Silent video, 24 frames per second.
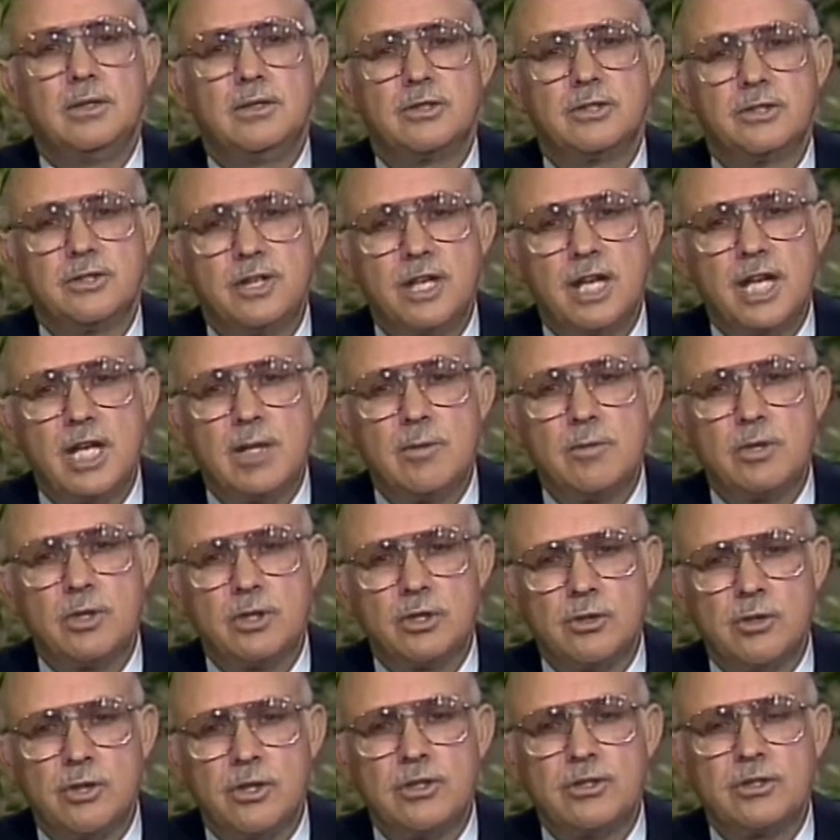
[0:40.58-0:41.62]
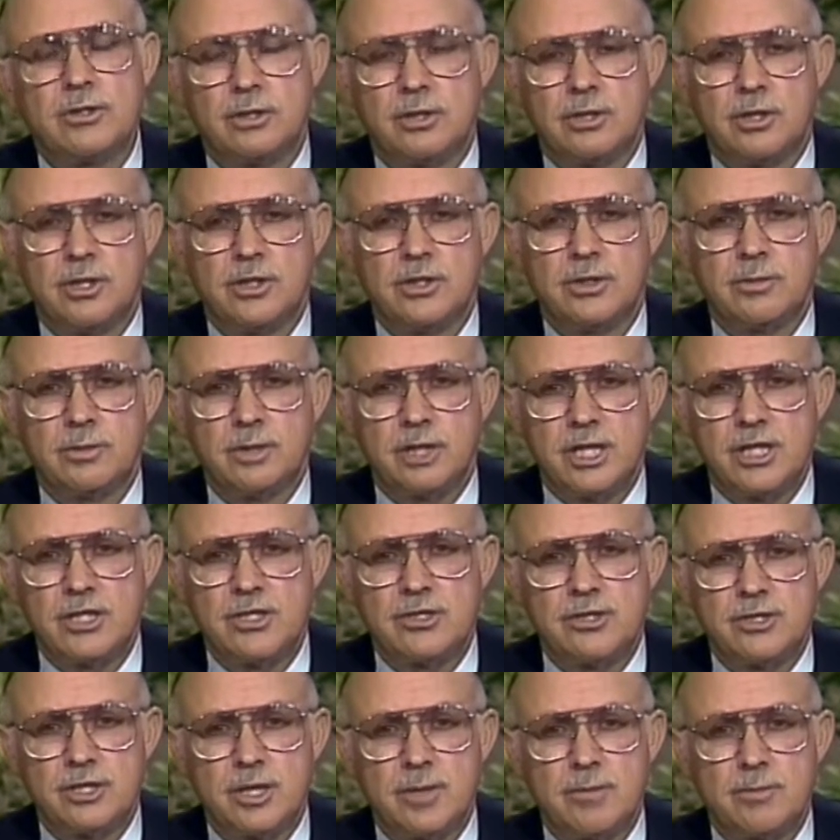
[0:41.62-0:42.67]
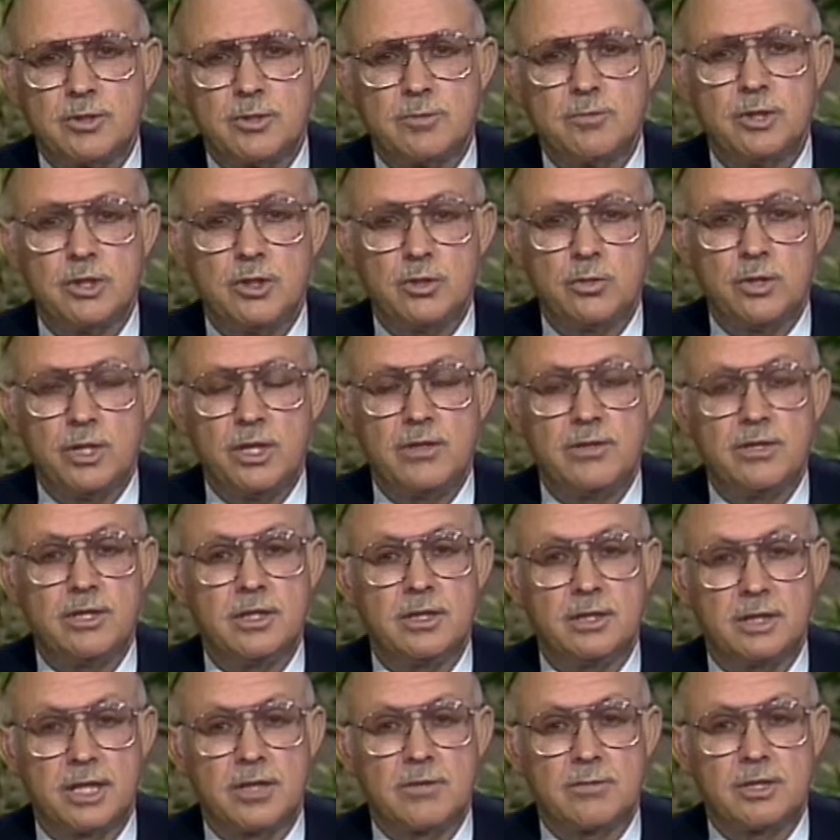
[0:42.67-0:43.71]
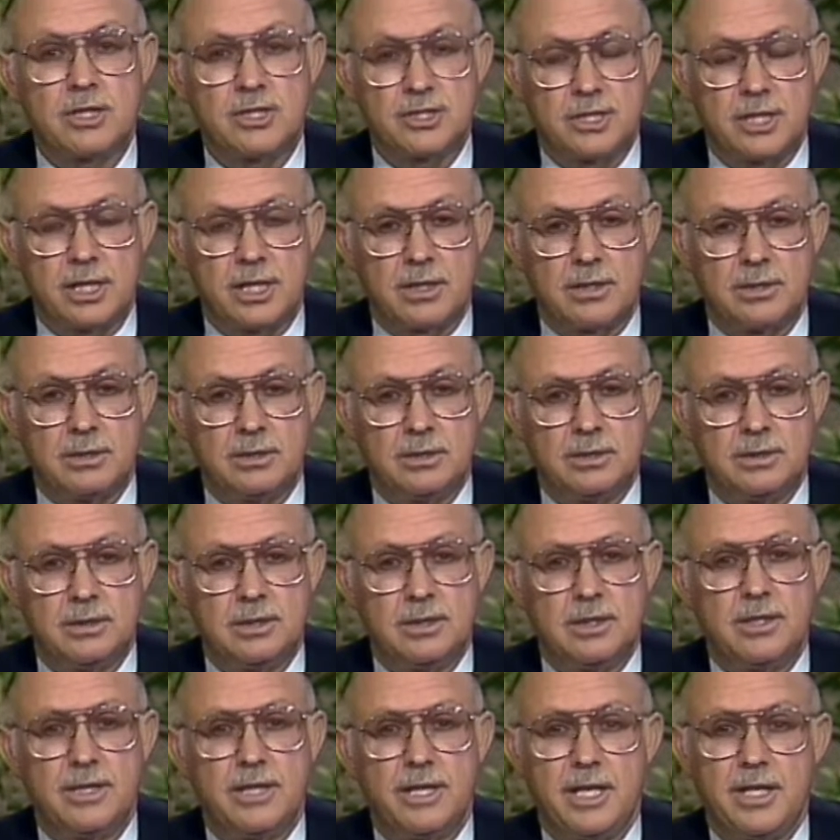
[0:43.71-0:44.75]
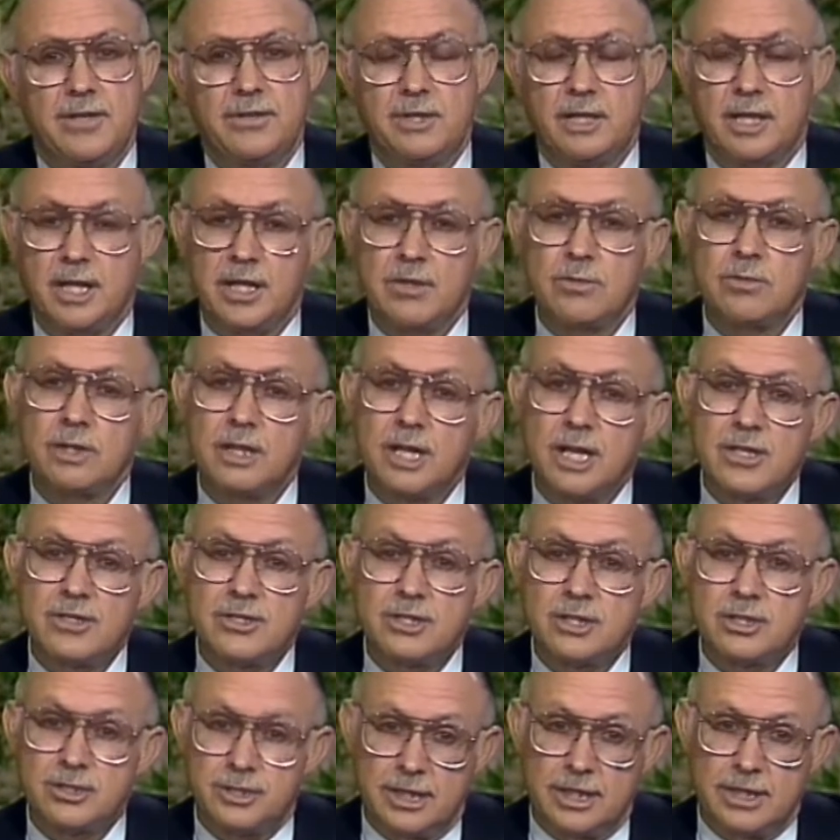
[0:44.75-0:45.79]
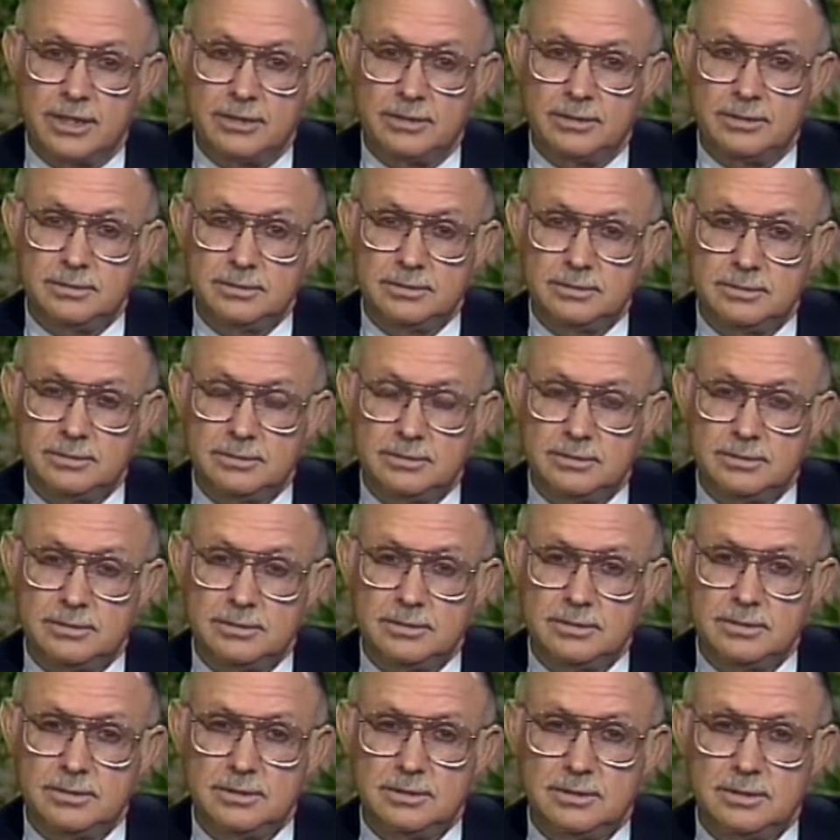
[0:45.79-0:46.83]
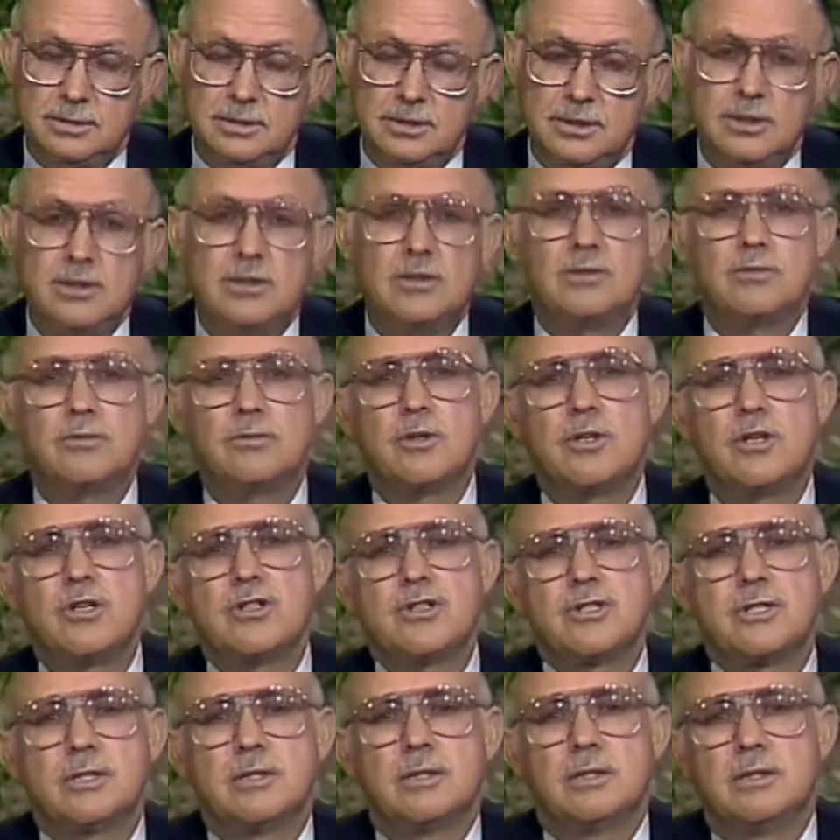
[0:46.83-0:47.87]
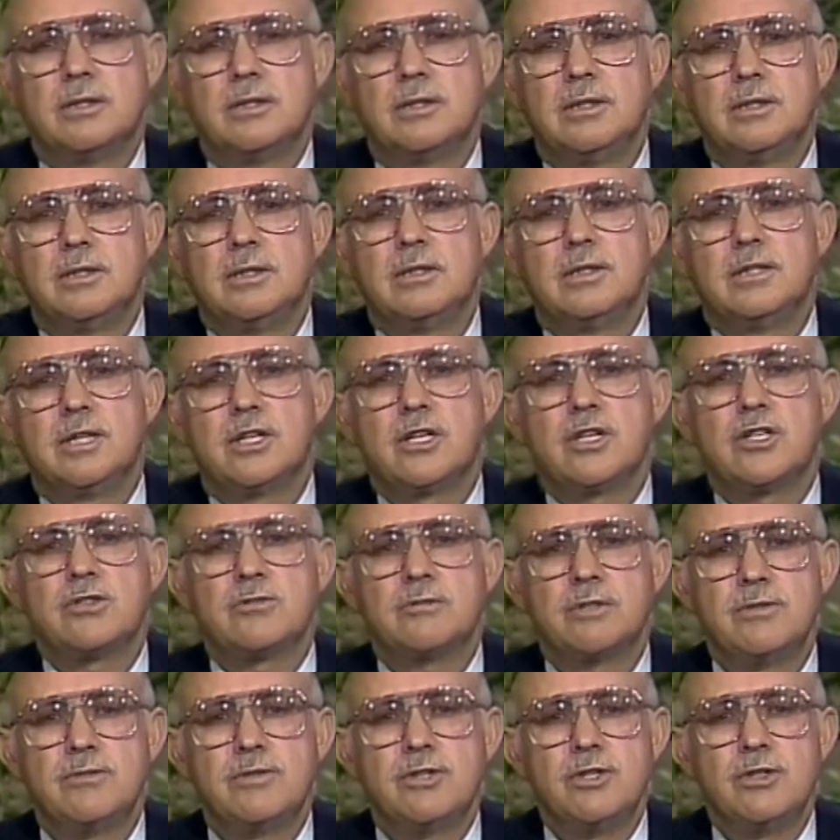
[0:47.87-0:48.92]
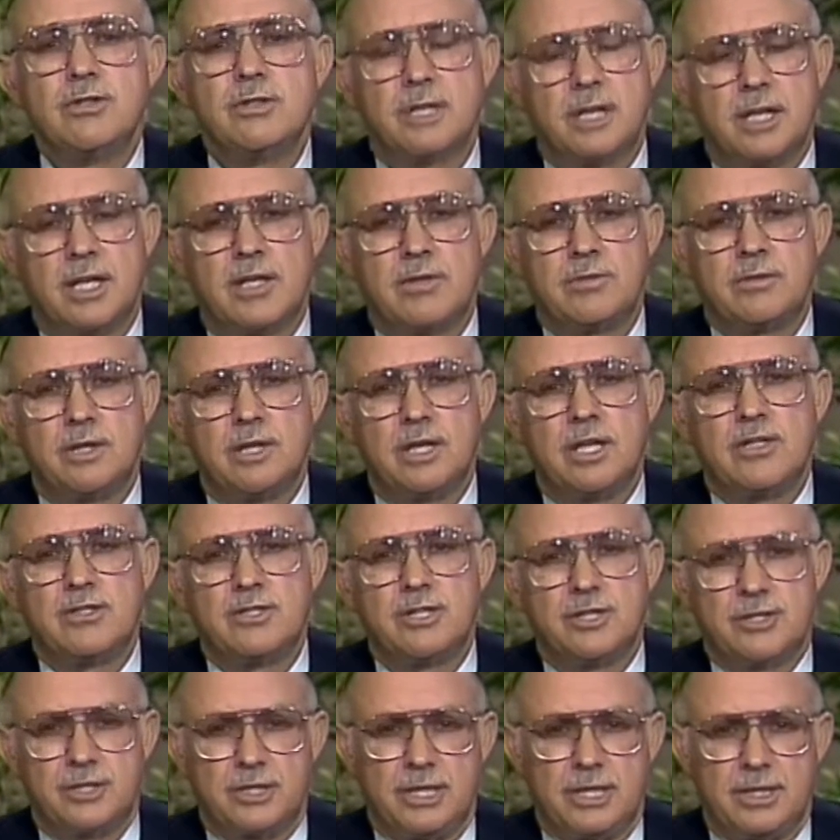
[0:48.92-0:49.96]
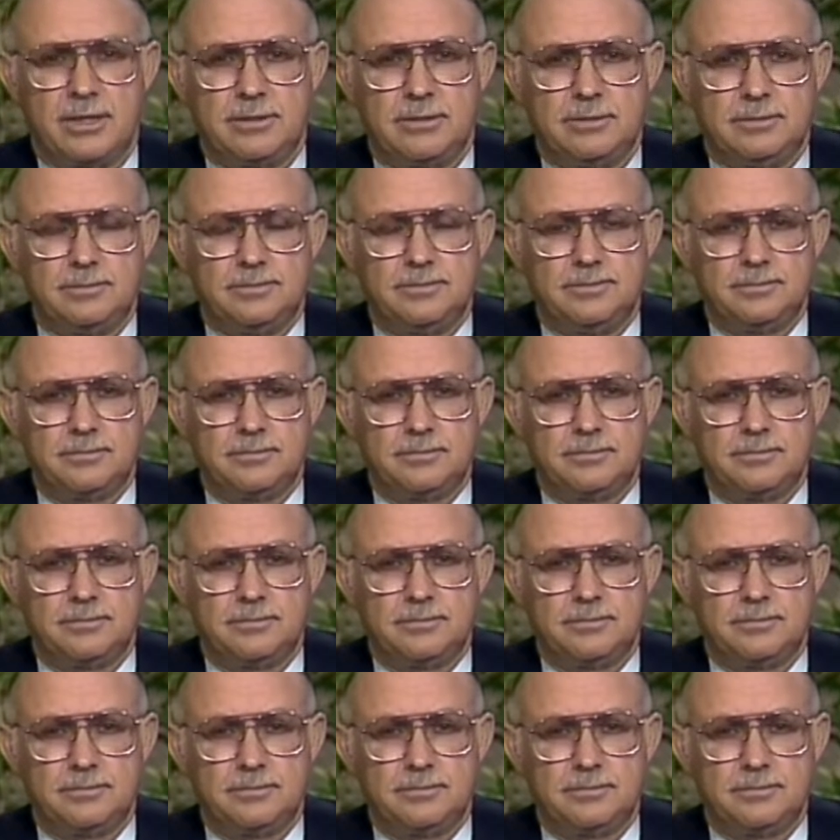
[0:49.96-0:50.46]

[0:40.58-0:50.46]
Today we are going to learn the relationships between the electric cycle and the hydrologic cycle. First, let us review the hydrologic cycle.